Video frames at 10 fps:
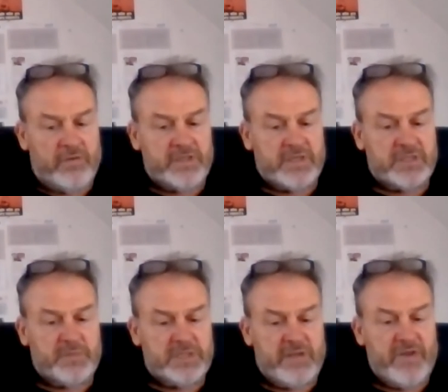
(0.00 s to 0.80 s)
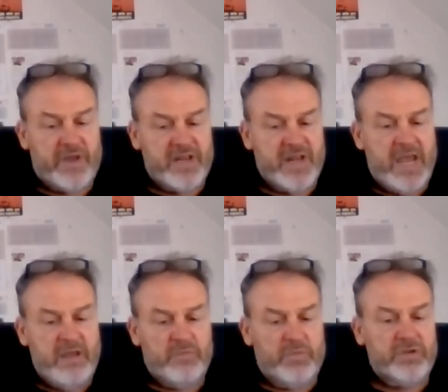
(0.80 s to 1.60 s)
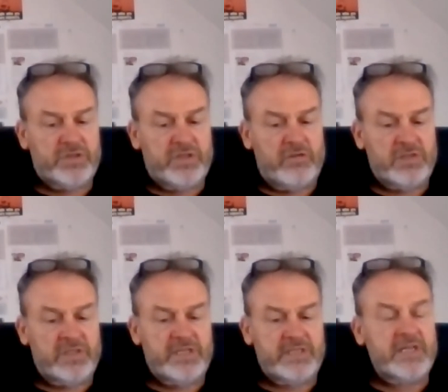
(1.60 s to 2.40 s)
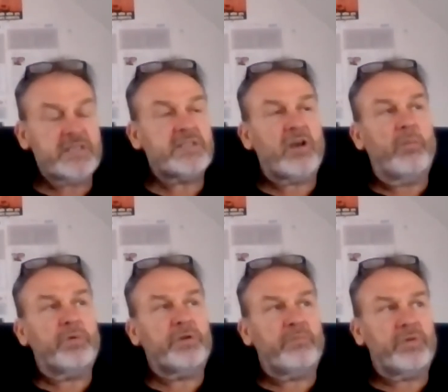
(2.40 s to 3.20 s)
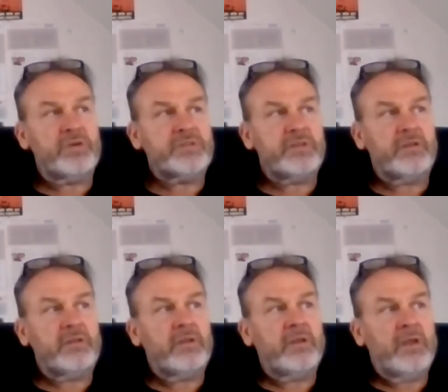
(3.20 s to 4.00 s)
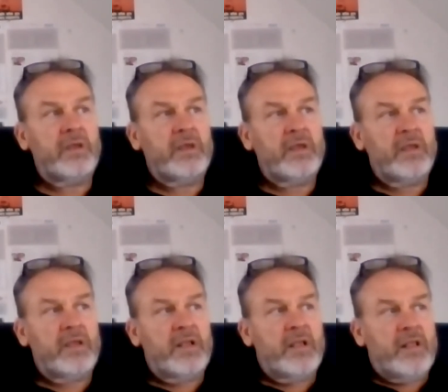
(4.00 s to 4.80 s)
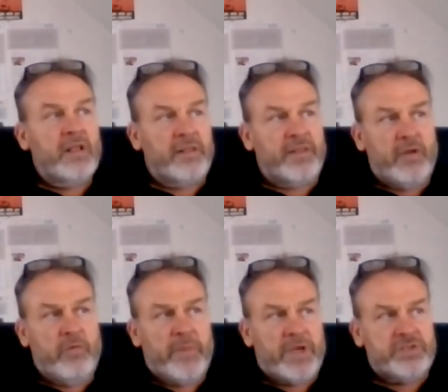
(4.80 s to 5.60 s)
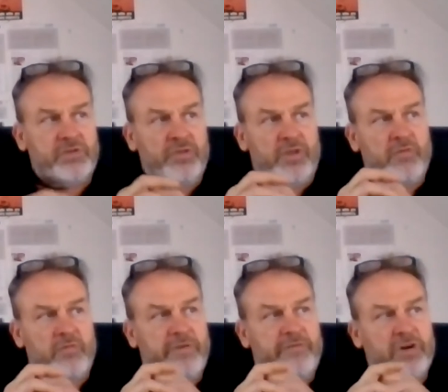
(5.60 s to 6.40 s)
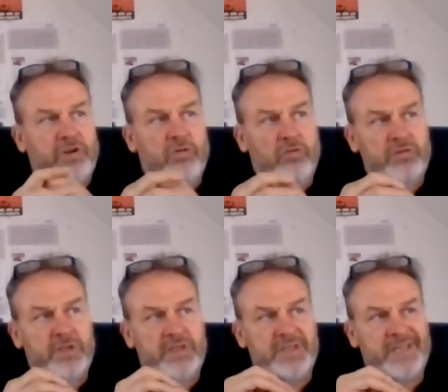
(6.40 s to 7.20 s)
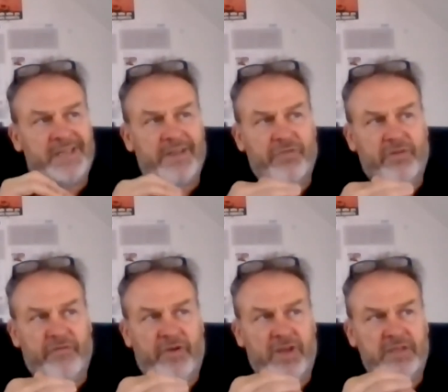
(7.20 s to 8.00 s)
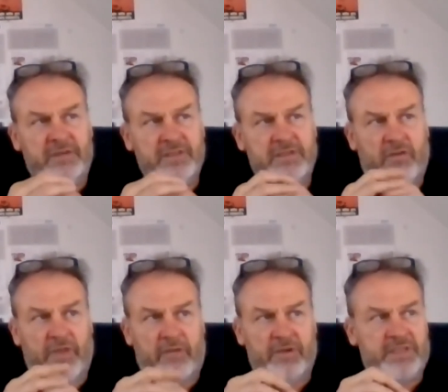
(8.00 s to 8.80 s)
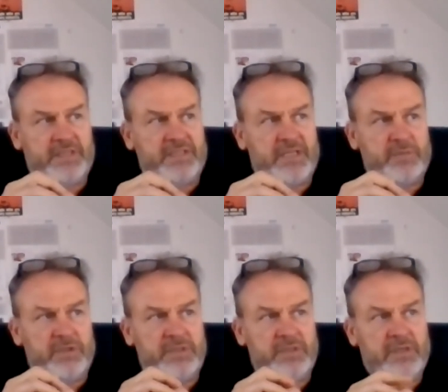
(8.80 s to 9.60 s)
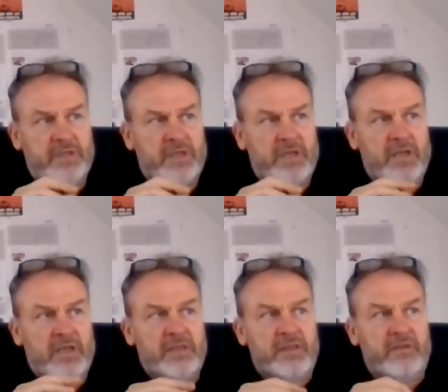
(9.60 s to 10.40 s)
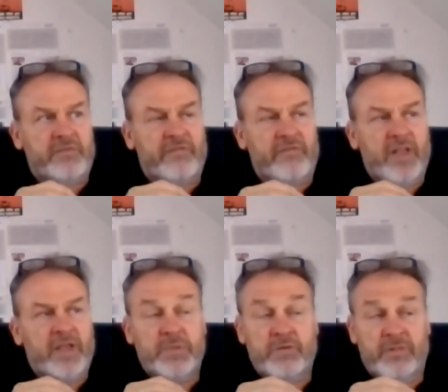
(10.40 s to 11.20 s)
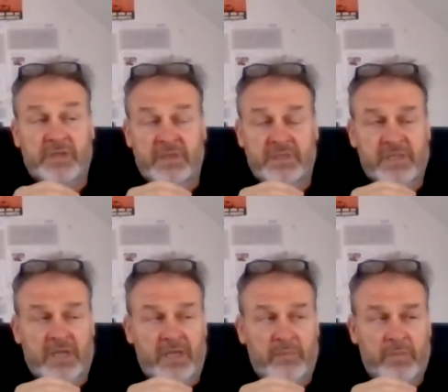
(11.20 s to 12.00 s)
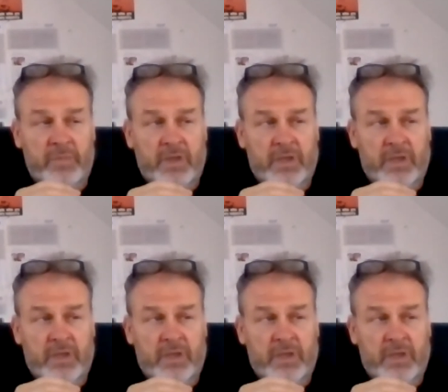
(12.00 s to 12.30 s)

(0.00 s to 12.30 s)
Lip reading: is a specific named person who is listed as the competent person. They will make sure that we've recorded the significant findings of that risk assessment. They've developed the written scheme,